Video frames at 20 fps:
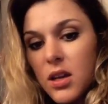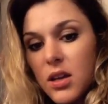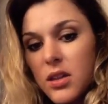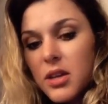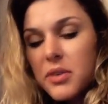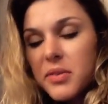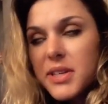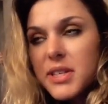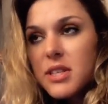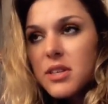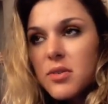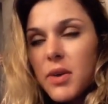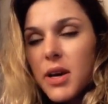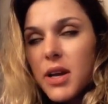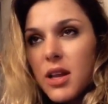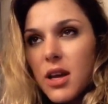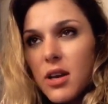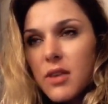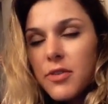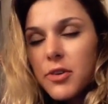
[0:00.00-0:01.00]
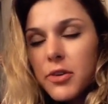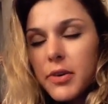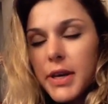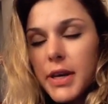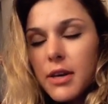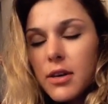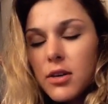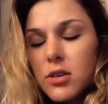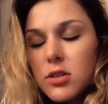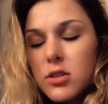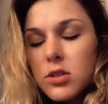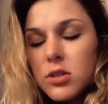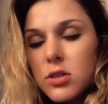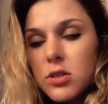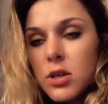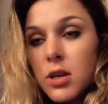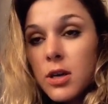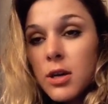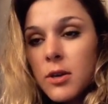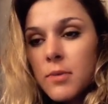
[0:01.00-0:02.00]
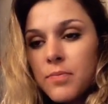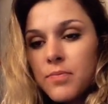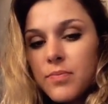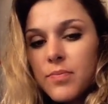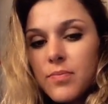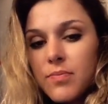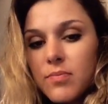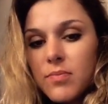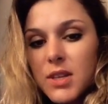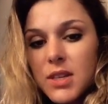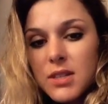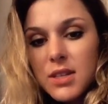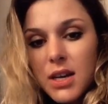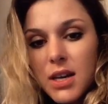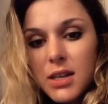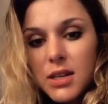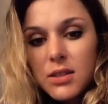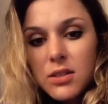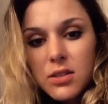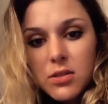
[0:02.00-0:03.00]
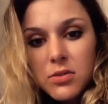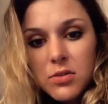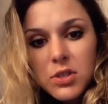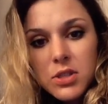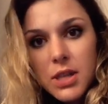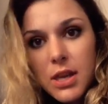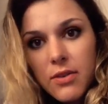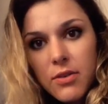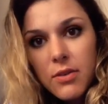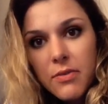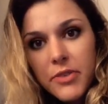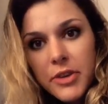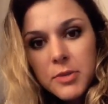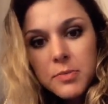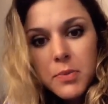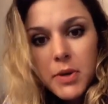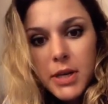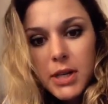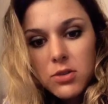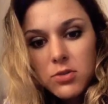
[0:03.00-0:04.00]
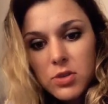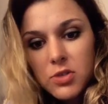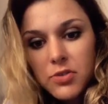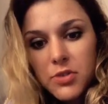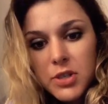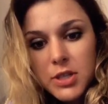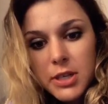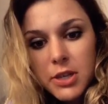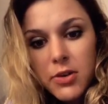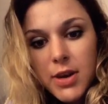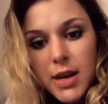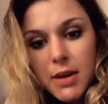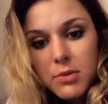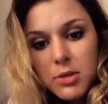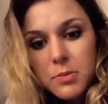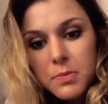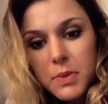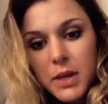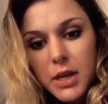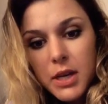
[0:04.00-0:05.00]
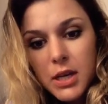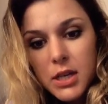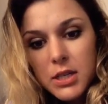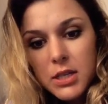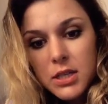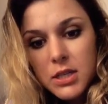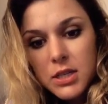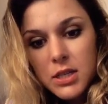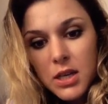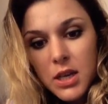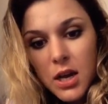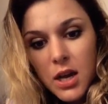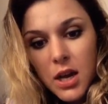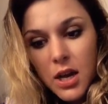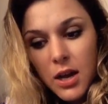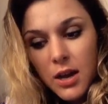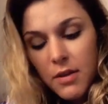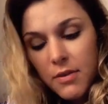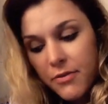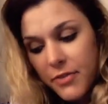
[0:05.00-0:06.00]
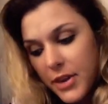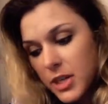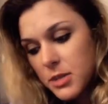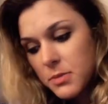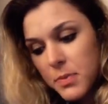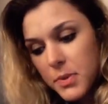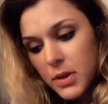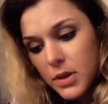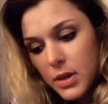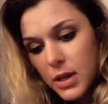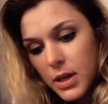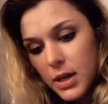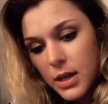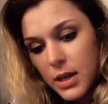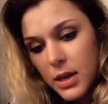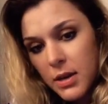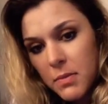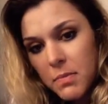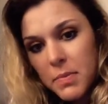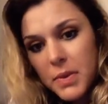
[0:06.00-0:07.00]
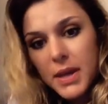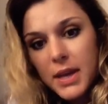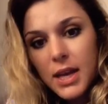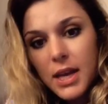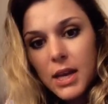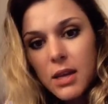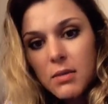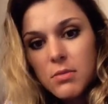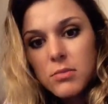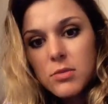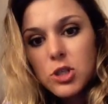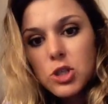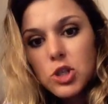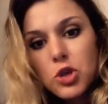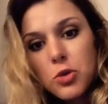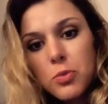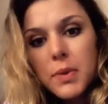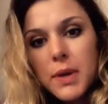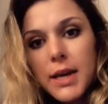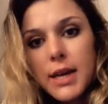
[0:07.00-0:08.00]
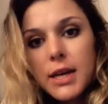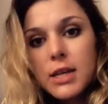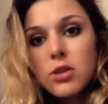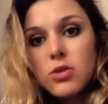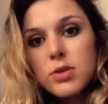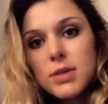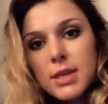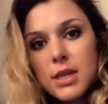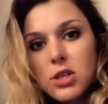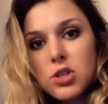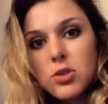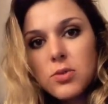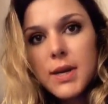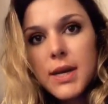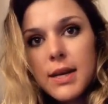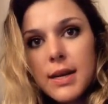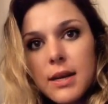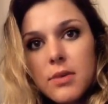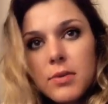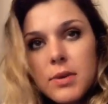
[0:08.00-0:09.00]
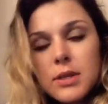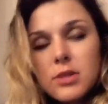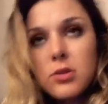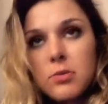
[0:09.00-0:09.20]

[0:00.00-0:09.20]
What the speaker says: The reason why a lot of creators decided to just give up Facebook and switch for Instagram was because Facebook became too big, too saturated with